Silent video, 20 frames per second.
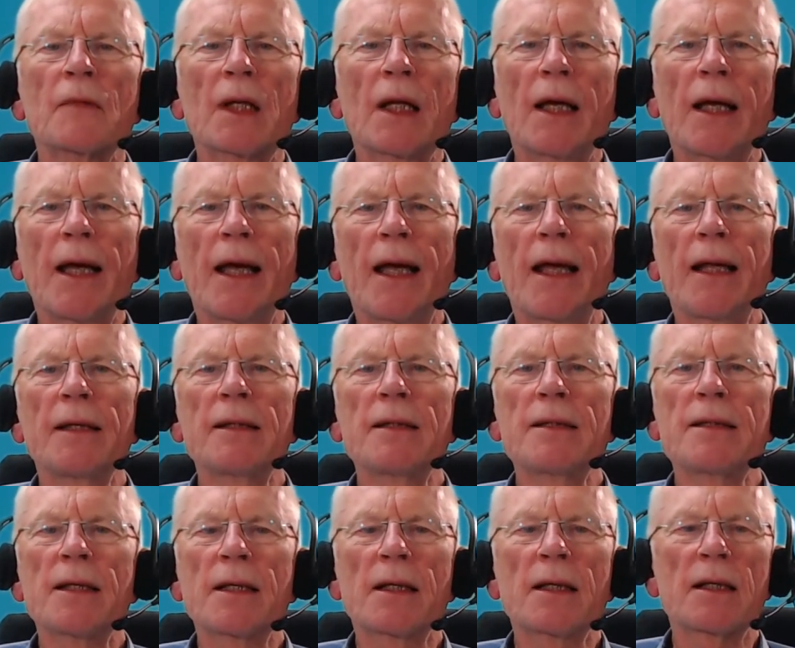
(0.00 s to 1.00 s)
and
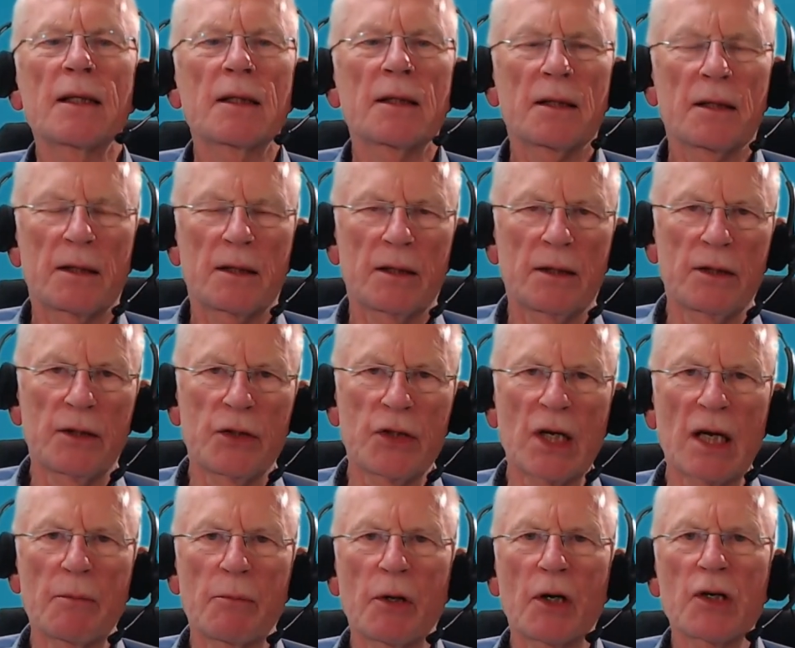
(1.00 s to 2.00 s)
the
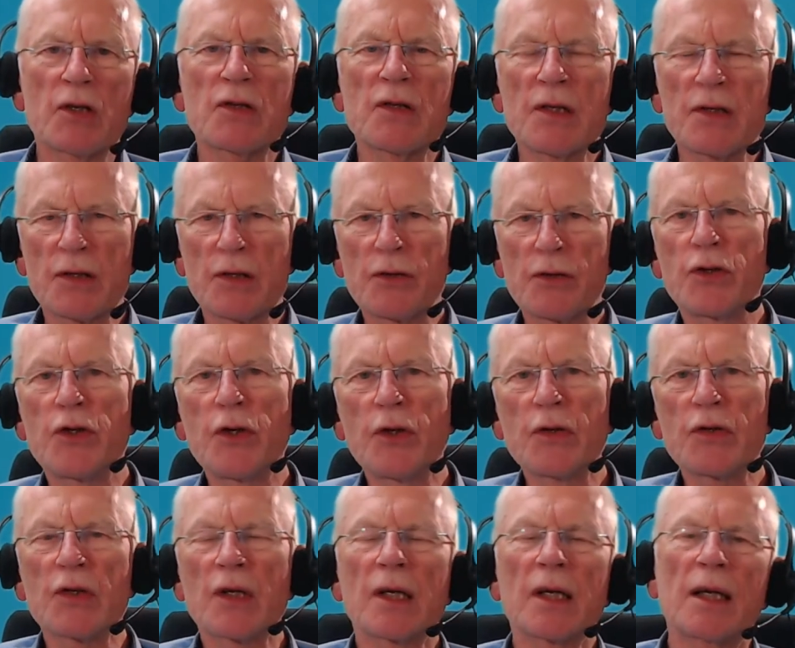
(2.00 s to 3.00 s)
chairperson is
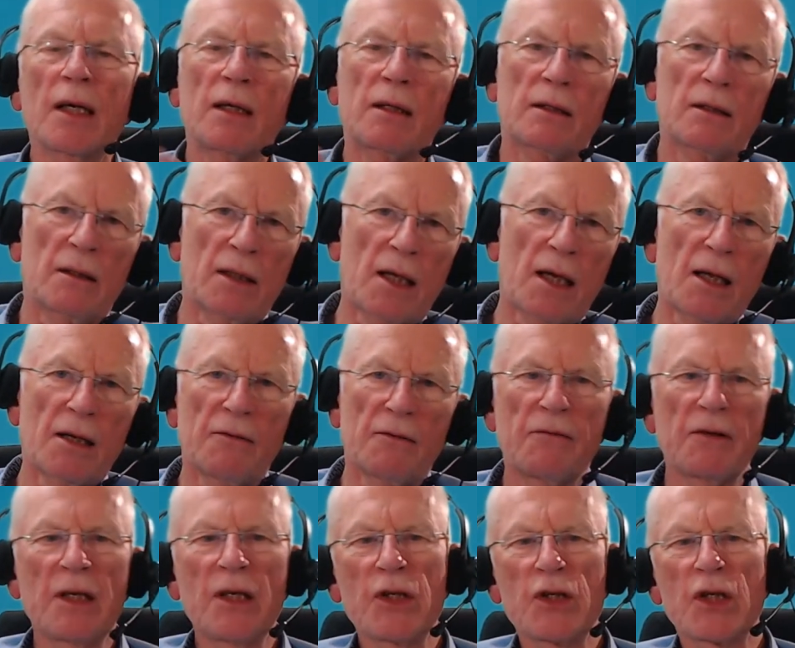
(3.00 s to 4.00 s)
introducing it and
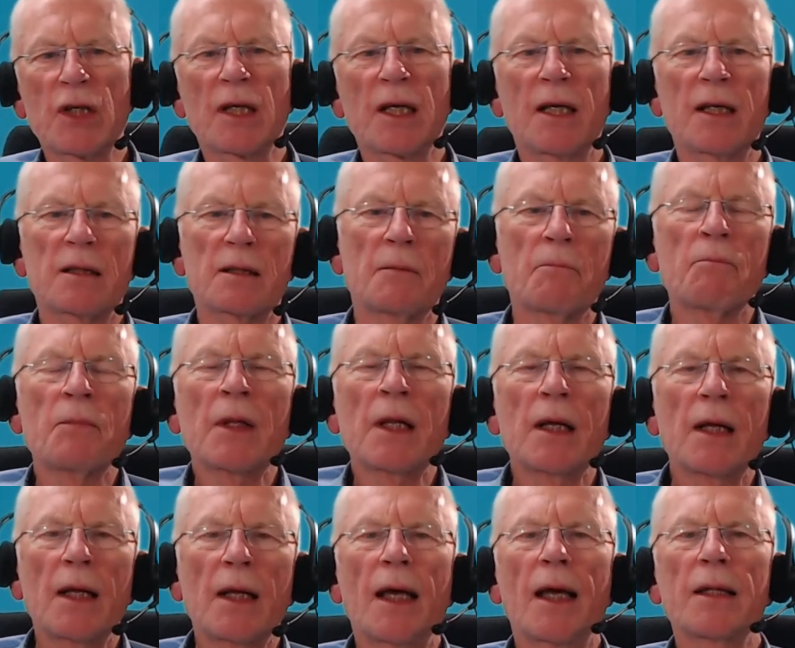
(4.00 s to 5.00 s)
finishing it,
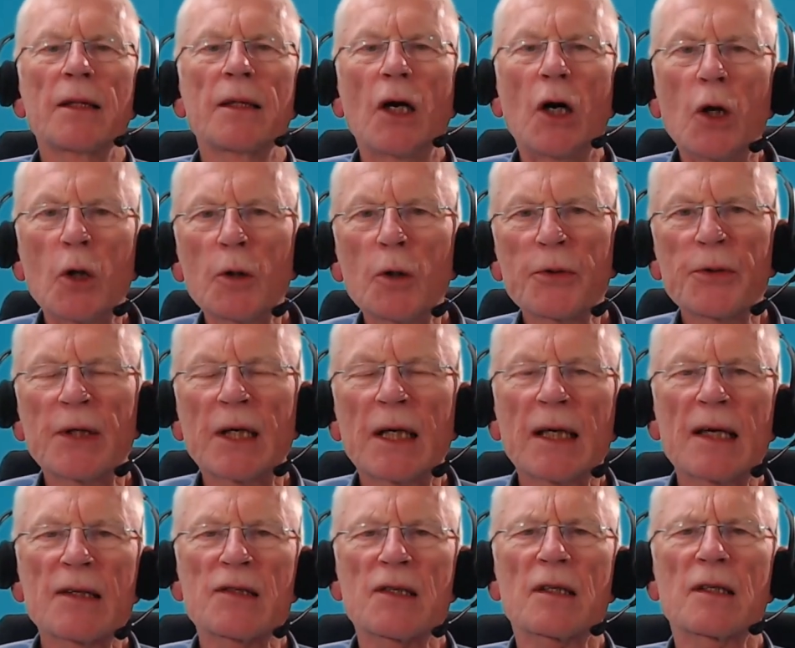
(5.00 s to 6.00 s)
and the whole thing
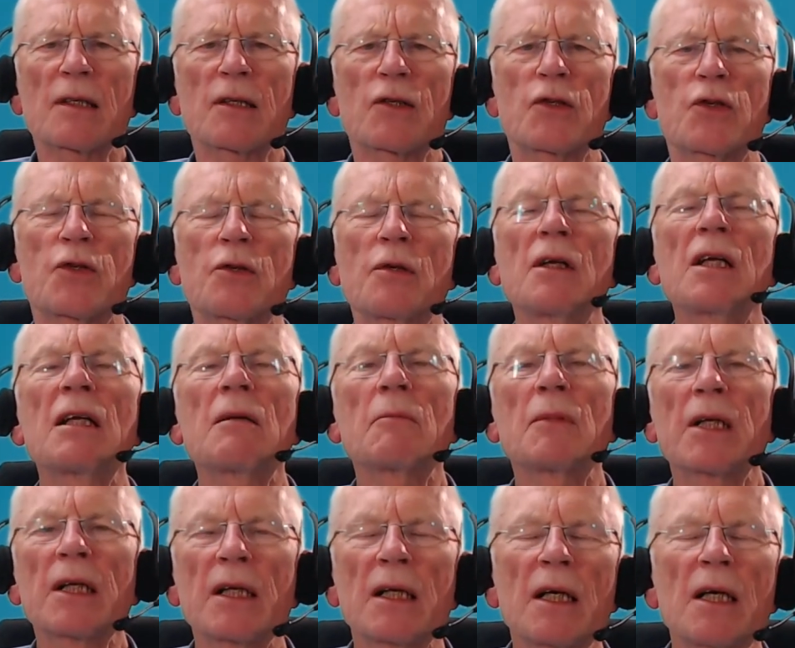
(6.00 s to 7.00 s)
has an
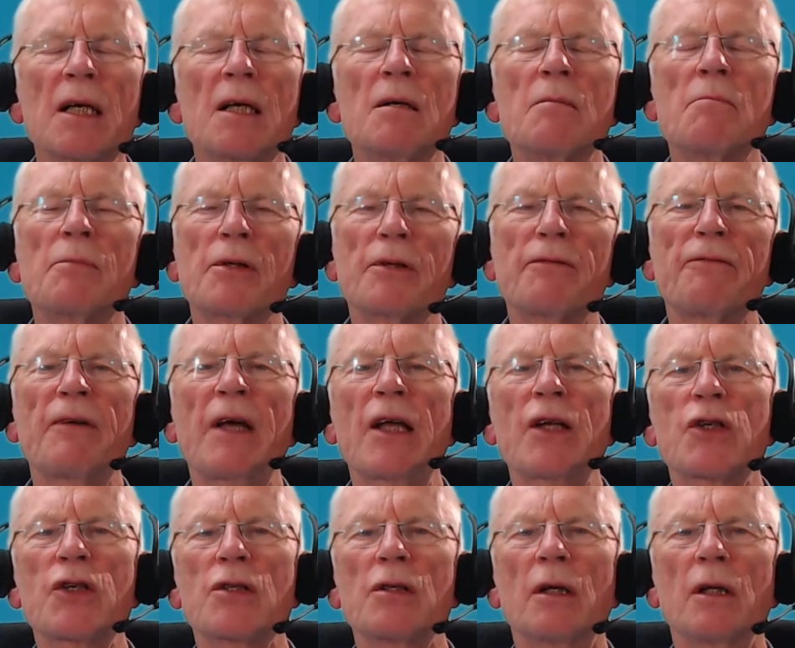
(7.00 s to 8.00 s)
extremely
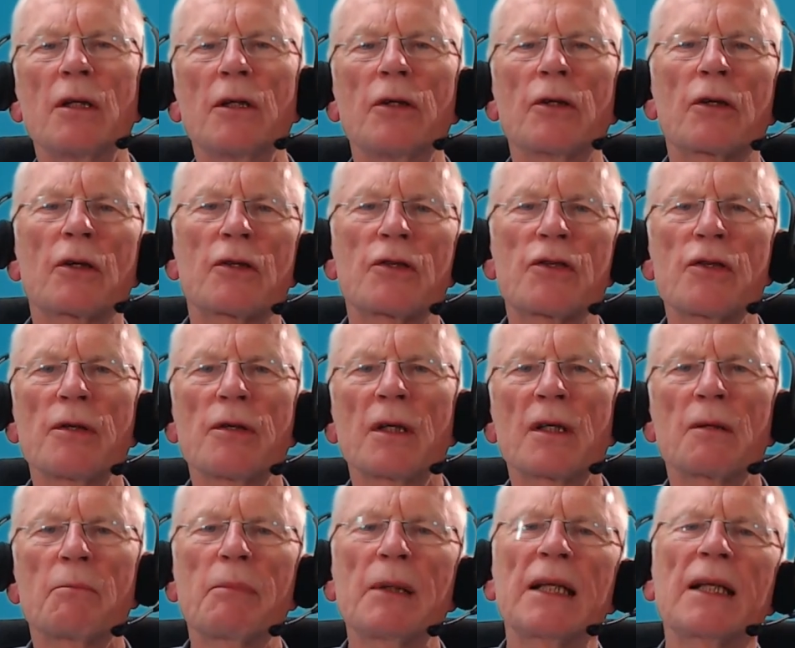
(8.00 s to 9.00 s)
professional look to it,
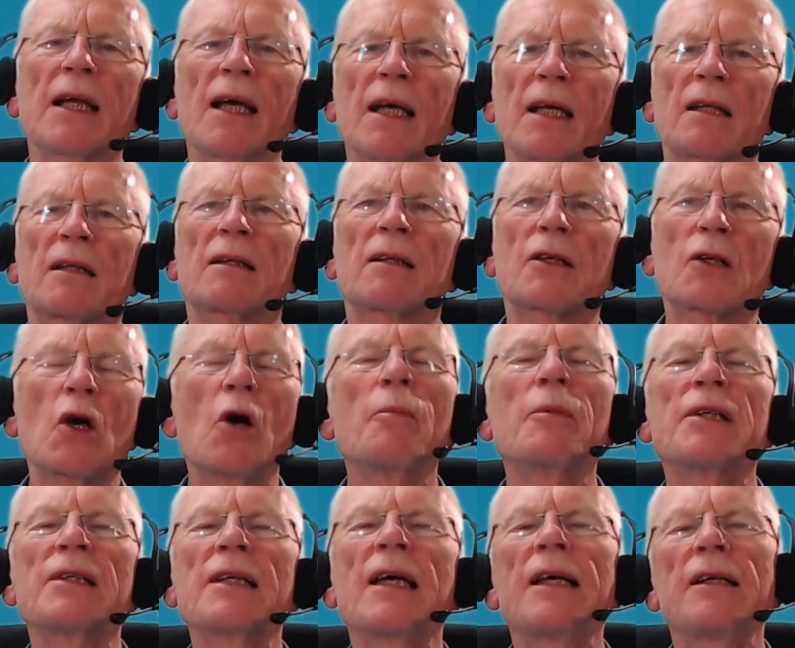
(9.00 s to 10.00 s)
a bit like the
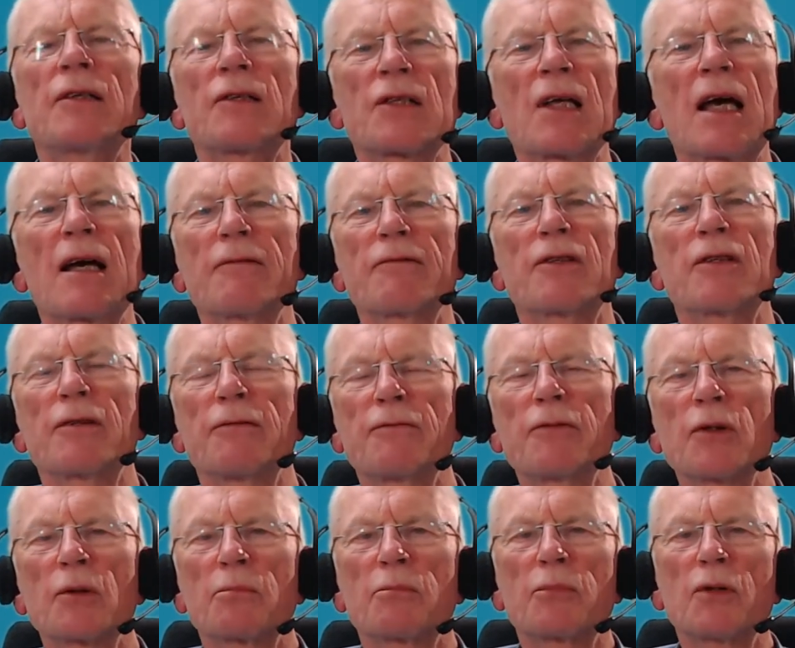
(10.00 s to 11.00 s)
commentators after a
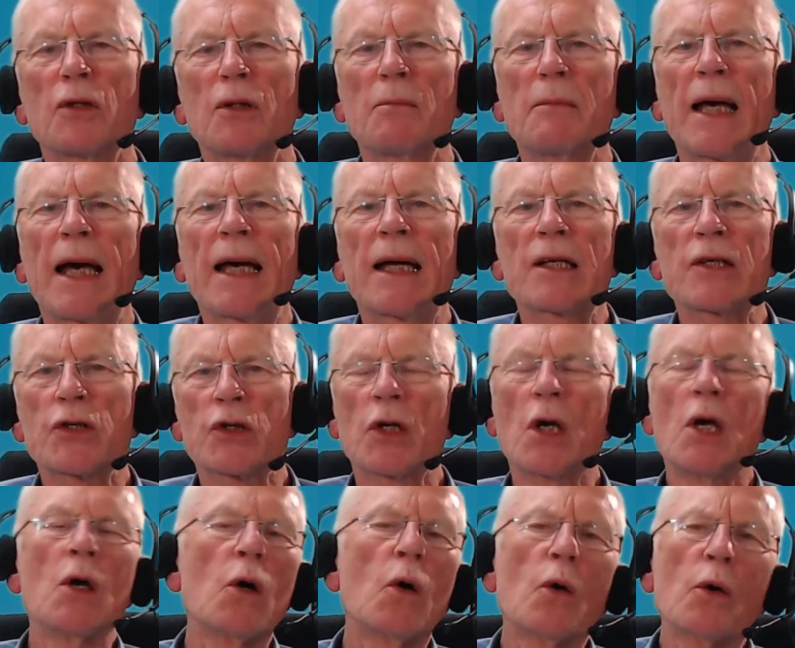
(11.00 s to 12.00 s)
football match
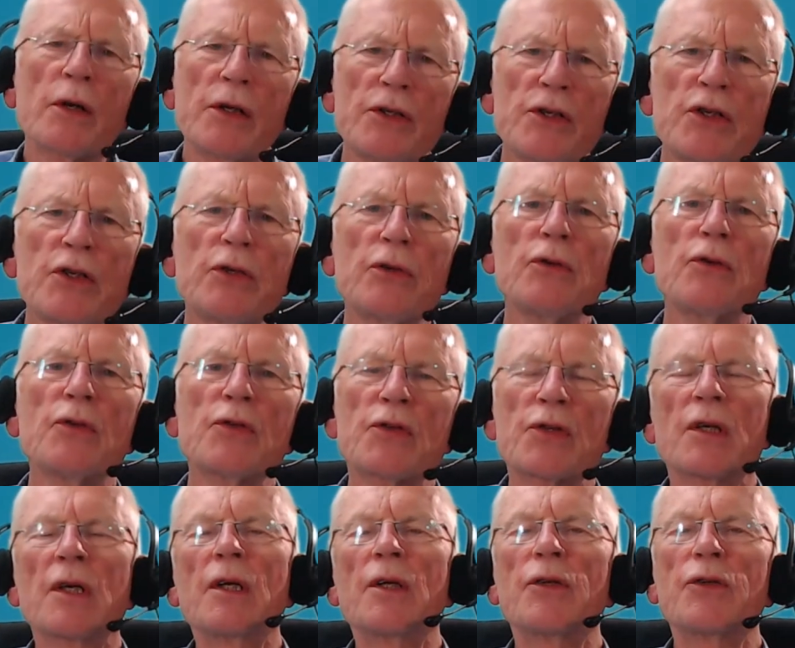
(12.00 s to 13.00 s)
or a
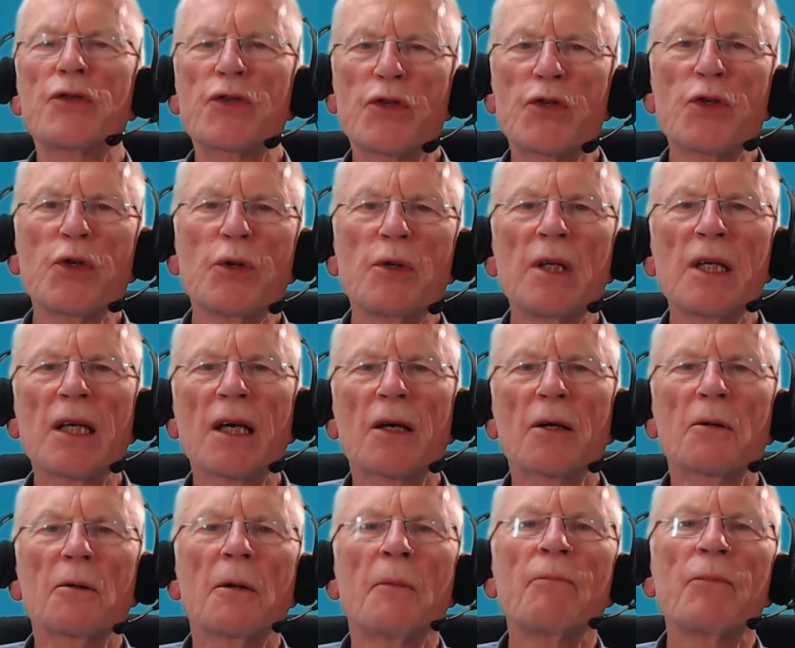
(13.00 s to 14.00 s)
news
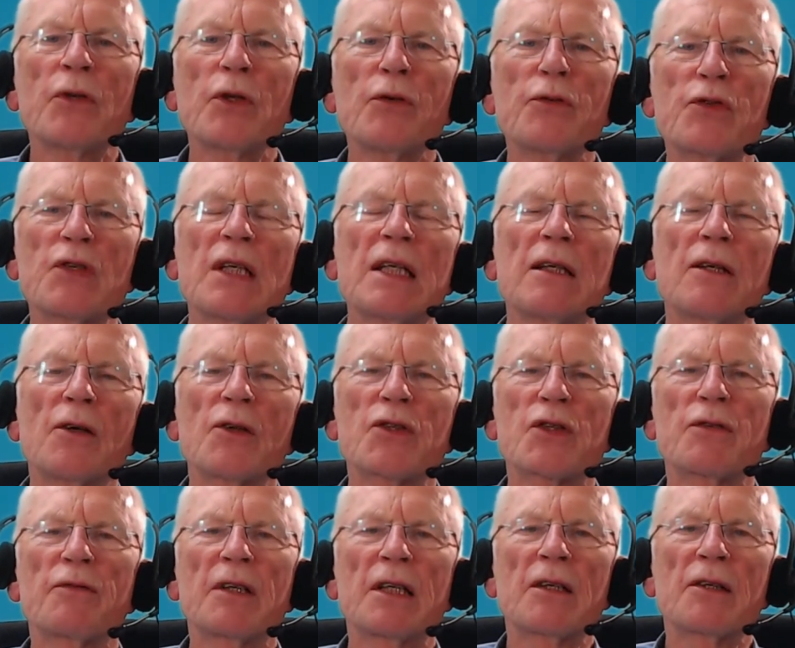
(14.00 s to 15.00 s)
studio. You've seen
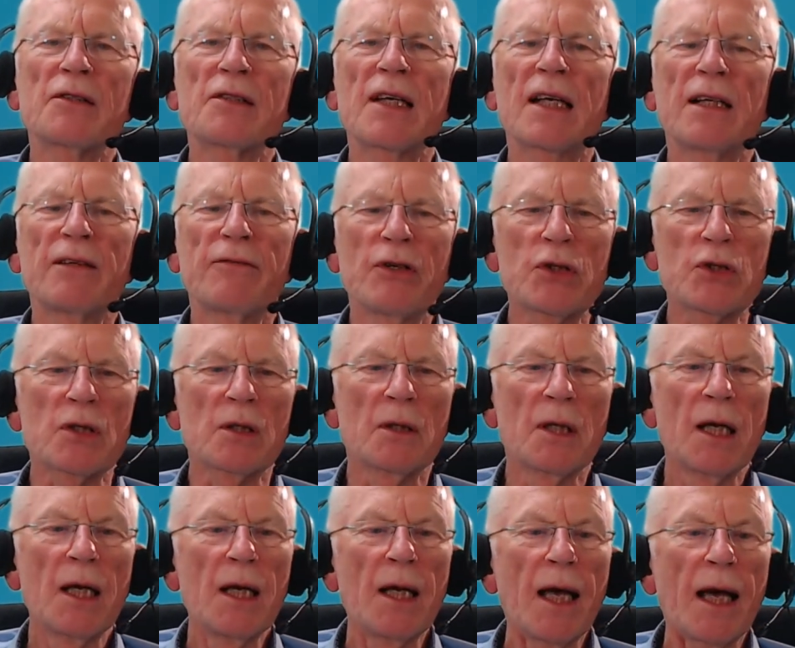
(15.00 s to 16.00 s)
lots of it on television.
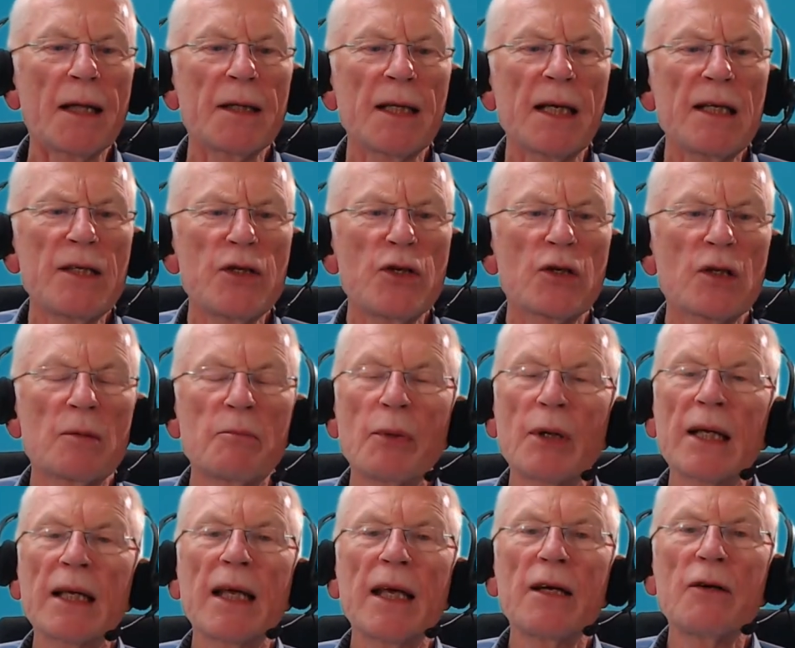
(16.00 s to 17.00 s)
And then you can
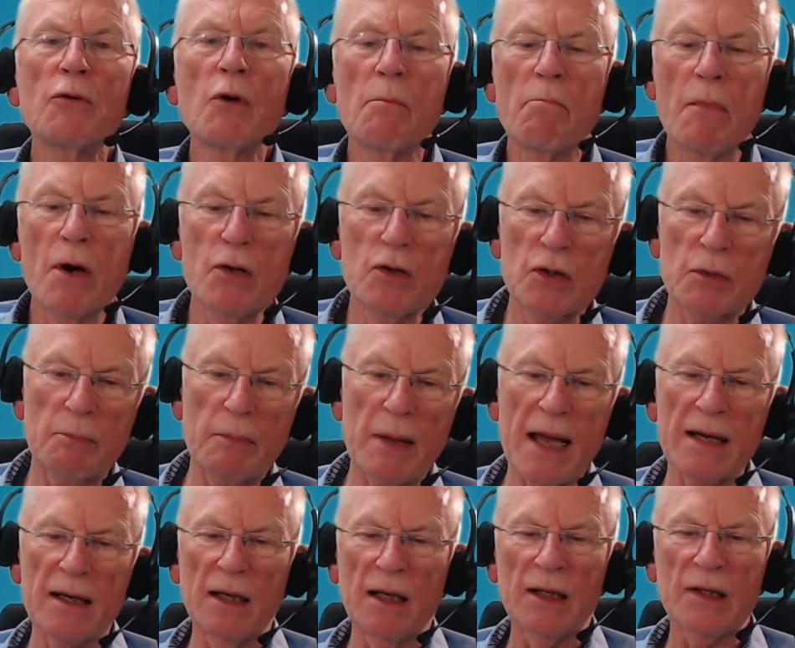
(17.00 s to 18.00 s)
bring in remote
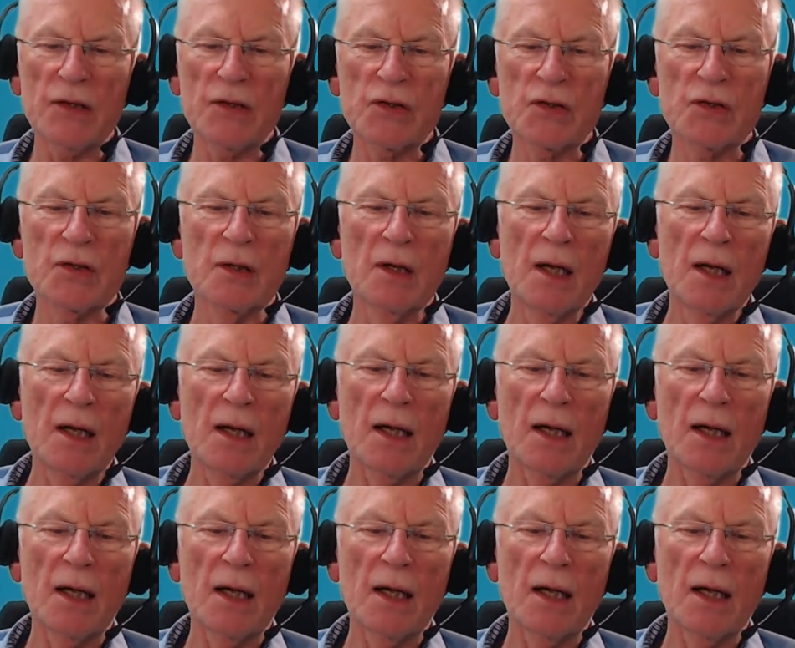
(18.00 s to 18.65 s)
panelists,